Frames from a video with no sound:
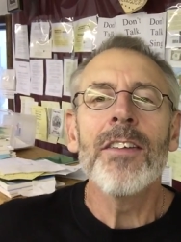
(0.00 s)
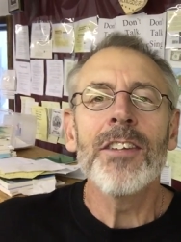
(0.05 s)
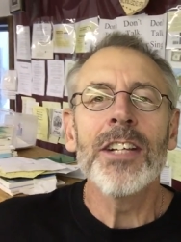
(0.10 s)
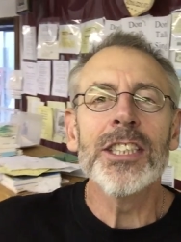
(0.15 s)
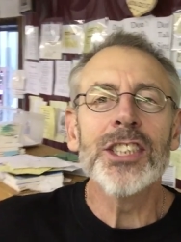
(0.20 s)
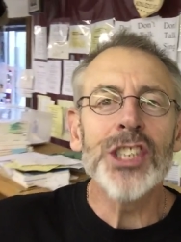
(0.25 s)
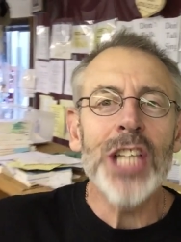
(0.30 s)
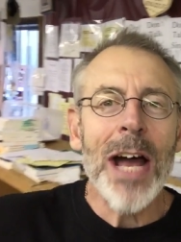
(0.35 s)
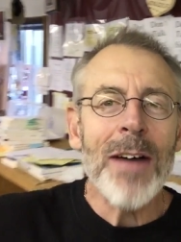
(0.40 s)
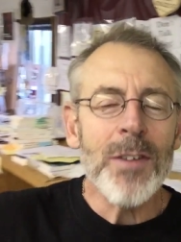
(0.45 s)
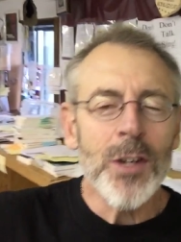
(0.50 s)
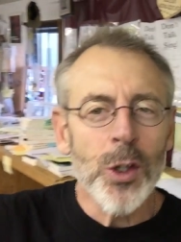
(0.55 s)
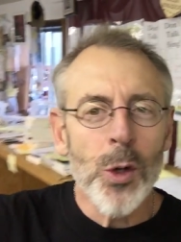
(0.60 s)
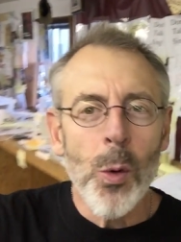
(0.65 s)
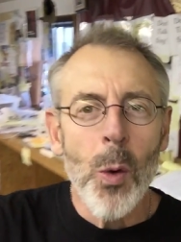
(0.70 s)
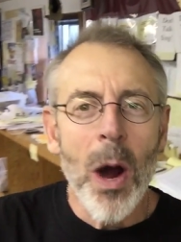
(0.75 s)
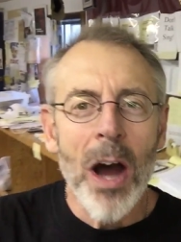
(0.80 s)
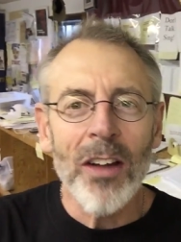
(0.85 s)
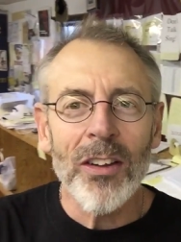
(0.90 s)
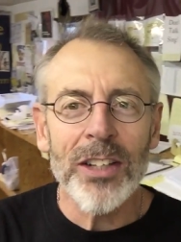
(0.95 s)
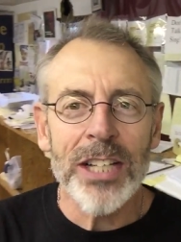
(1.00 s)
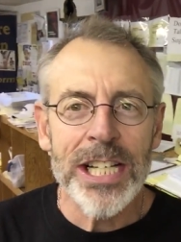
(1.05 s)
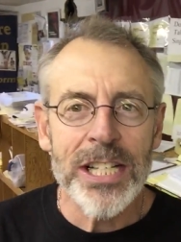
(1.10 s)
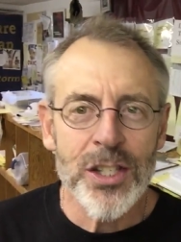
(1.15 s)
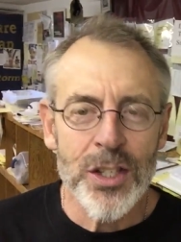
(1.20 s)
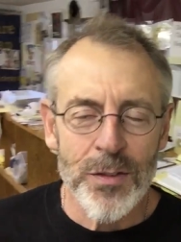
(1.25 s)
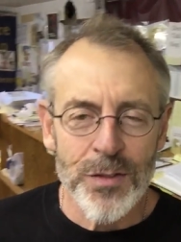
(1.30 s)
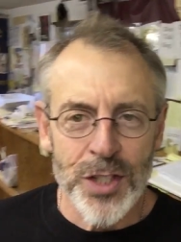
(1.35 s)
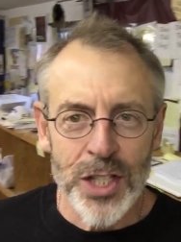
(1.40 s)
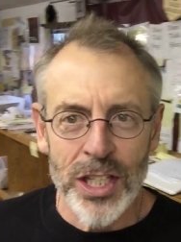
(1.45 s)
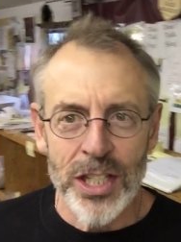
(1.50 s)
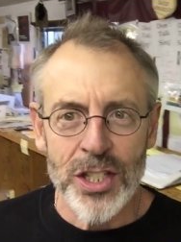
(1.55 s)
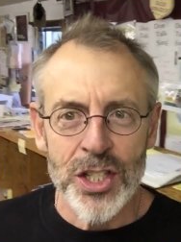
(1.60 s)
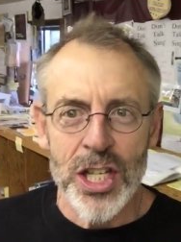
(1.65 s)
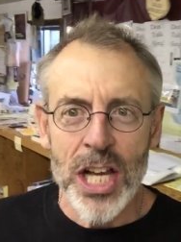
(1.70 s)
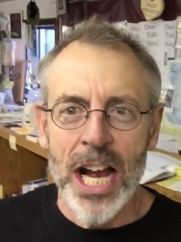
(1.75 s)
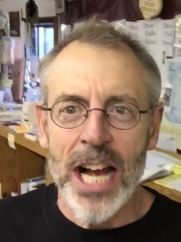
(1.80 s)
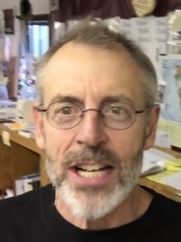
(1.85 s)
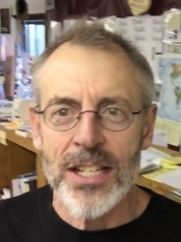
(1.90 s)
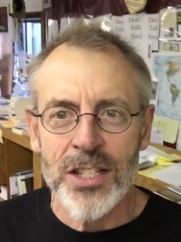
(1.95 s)
The 7 qualities of
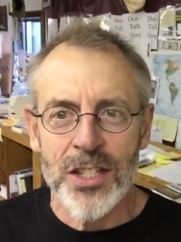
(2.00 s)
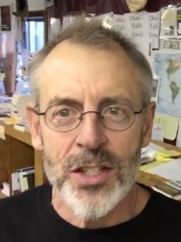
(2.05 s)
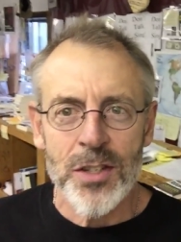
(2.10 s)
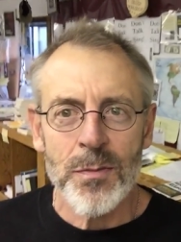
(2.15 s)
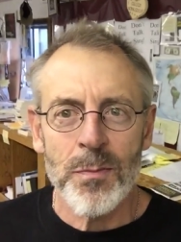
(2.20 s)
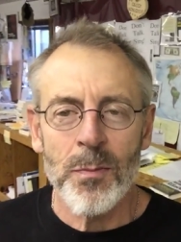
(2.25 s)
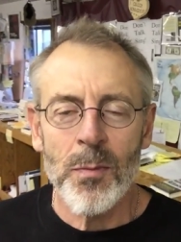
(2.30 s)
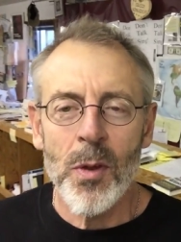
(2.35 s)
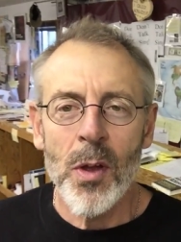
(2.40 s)
success.